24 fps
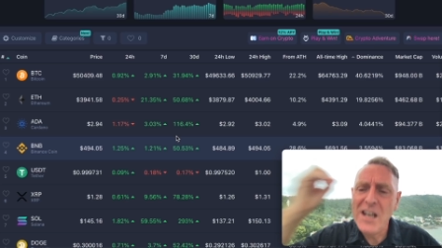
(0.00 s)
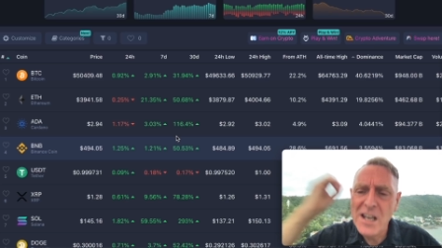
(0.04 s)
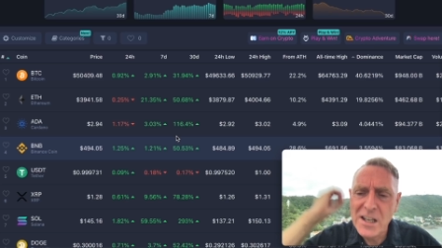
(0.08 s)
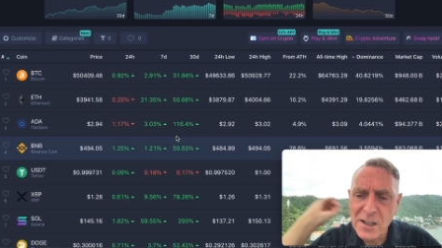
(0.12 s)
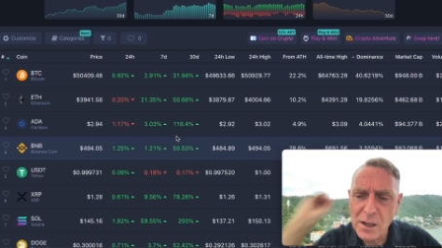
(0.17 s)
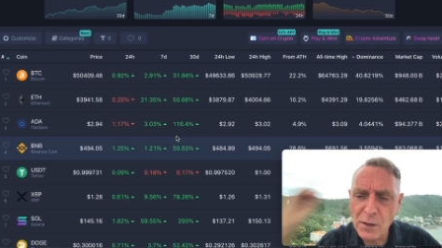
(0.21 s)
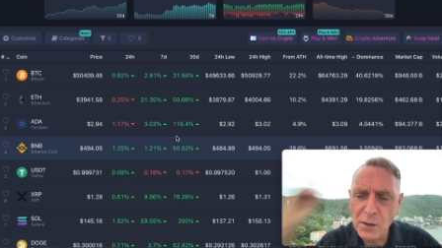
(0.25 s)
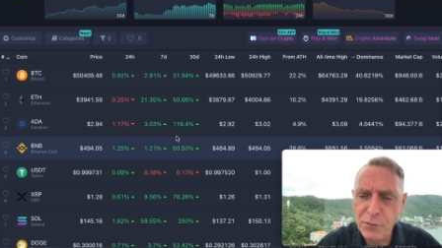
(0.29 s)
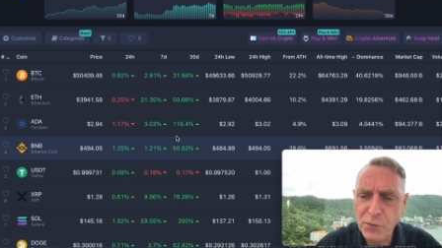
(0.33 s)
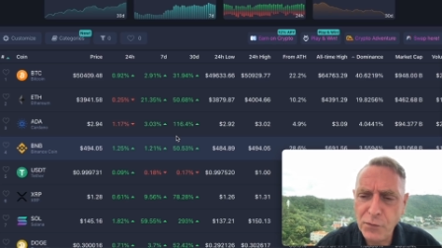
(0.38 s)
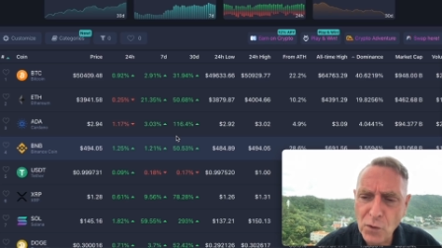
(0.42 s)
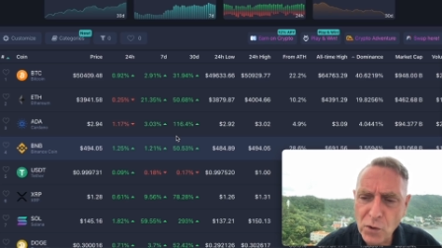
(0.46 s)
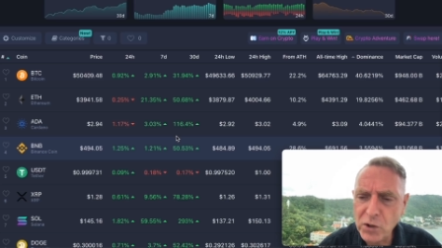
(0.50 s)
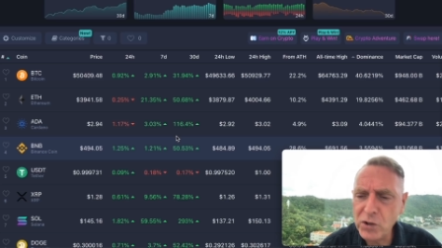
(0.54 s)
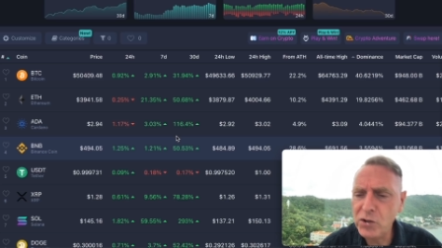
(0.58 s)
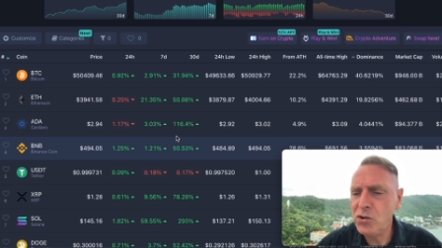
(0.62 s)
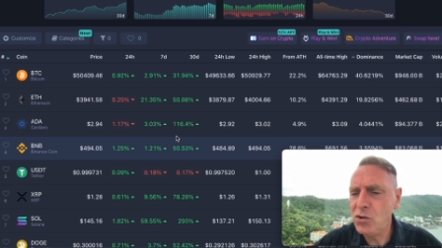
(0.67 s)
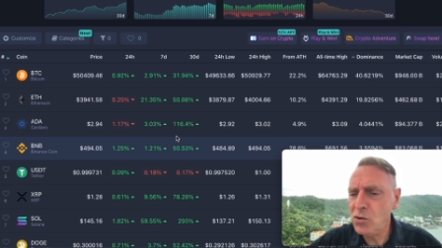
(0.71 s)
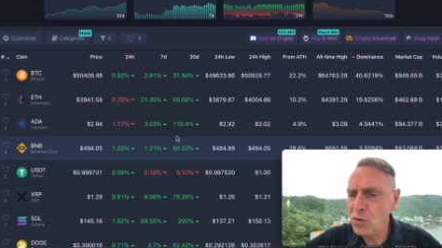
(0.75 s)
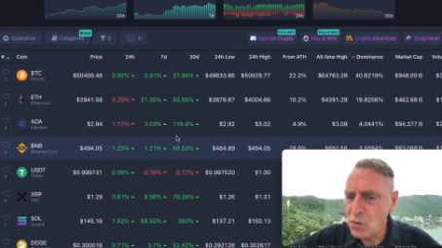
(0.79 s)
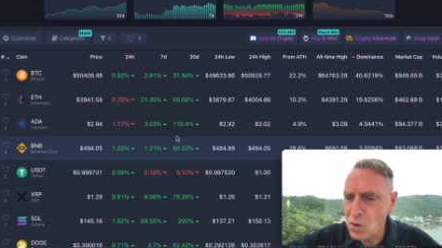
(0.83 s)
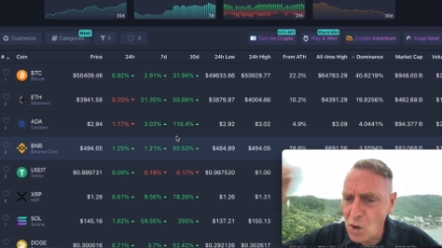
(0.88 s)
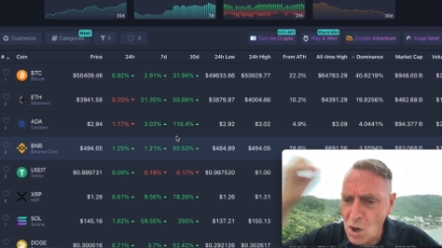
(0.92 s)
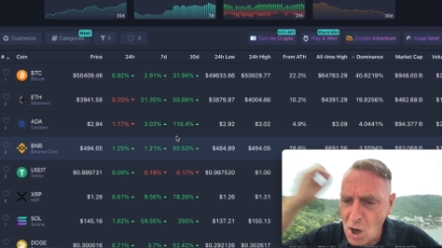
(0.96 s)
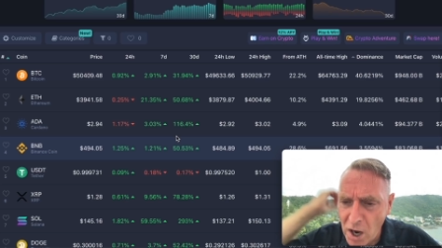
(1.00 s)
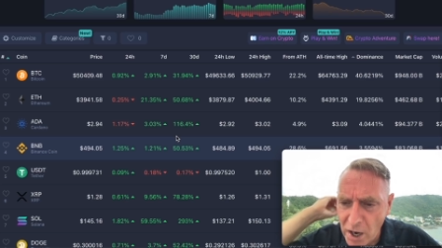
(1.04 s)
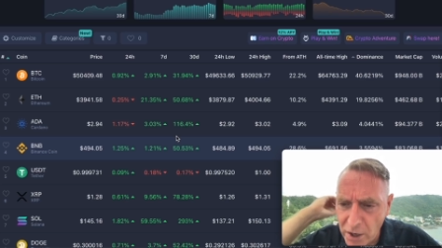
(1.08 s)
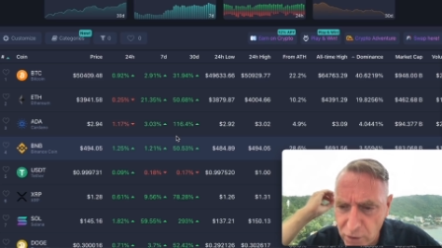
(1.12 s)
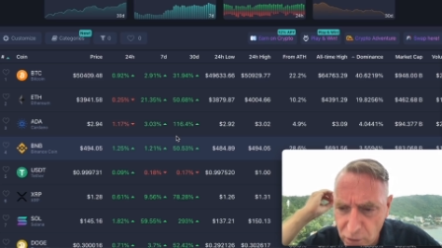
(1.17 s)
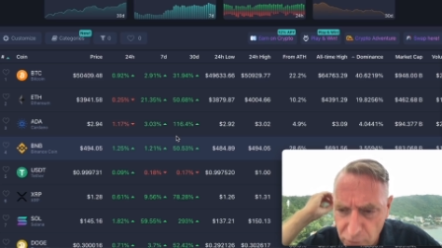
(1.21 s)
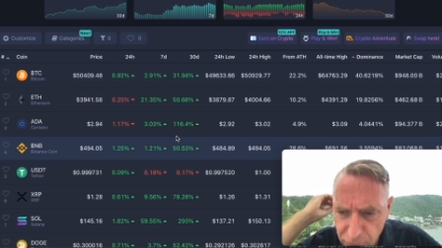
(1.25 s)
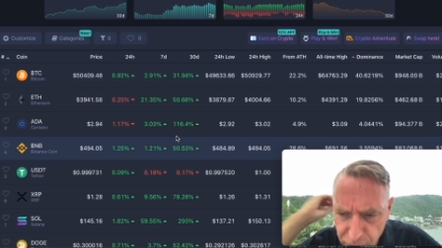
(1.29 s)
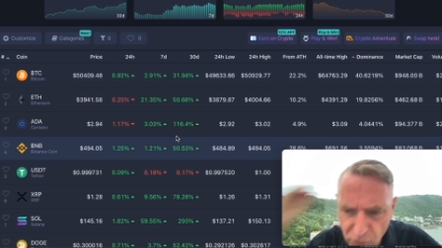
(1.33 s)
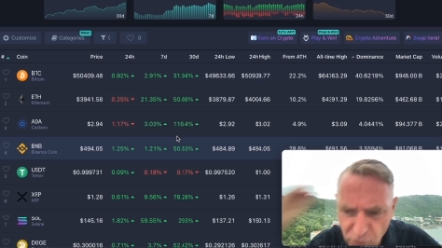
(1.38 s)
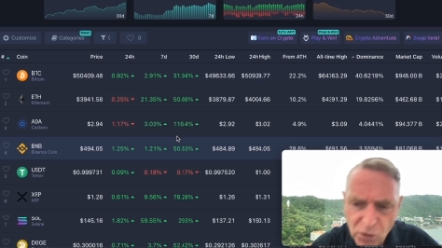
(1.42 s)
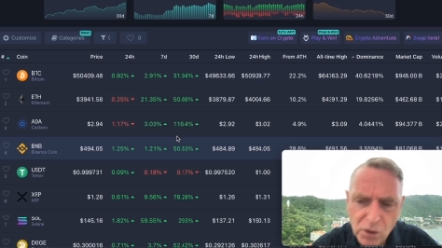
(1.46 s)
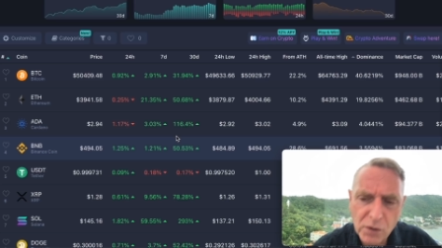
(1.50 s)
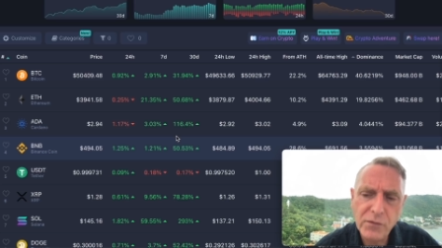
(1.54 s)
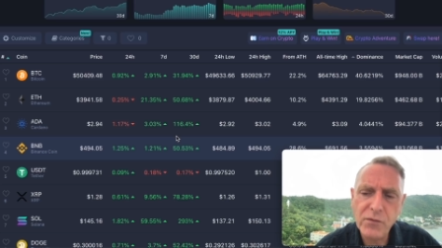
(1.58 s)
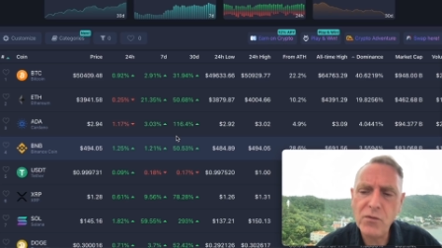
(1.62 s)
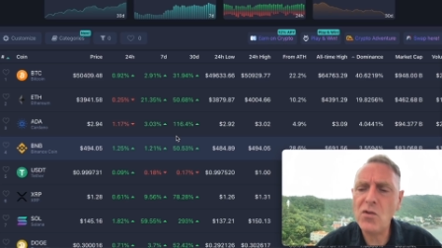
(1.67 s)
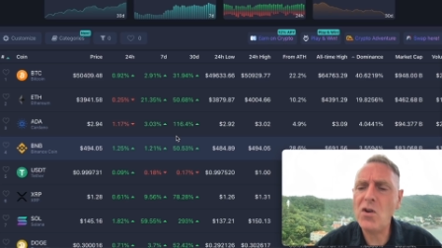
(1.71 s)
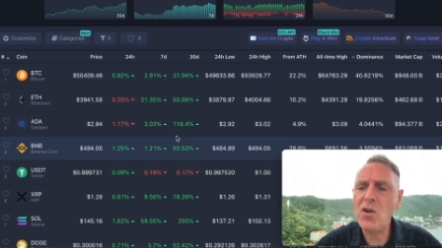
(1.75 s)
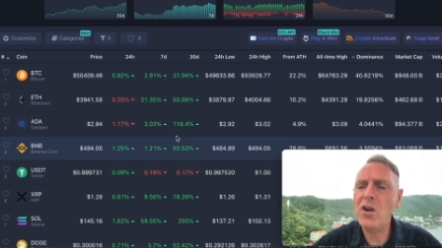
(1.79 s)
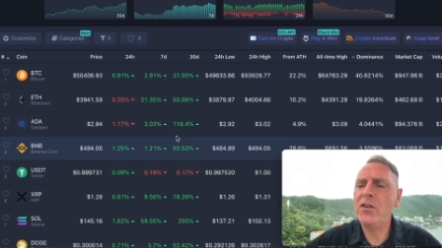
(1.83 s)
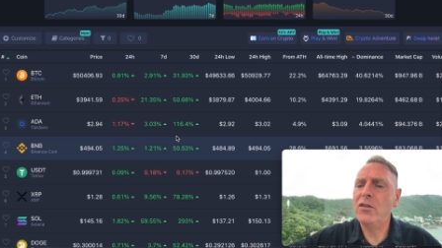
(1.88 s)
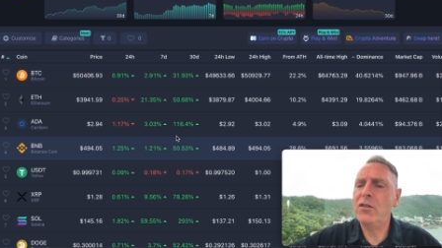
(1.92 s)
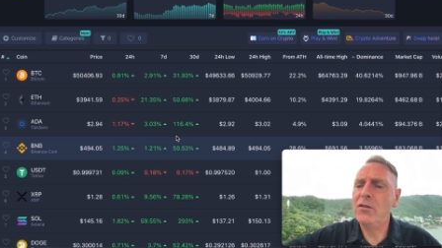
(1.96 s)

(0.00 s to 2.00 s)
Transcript: then 4,200, 4,400,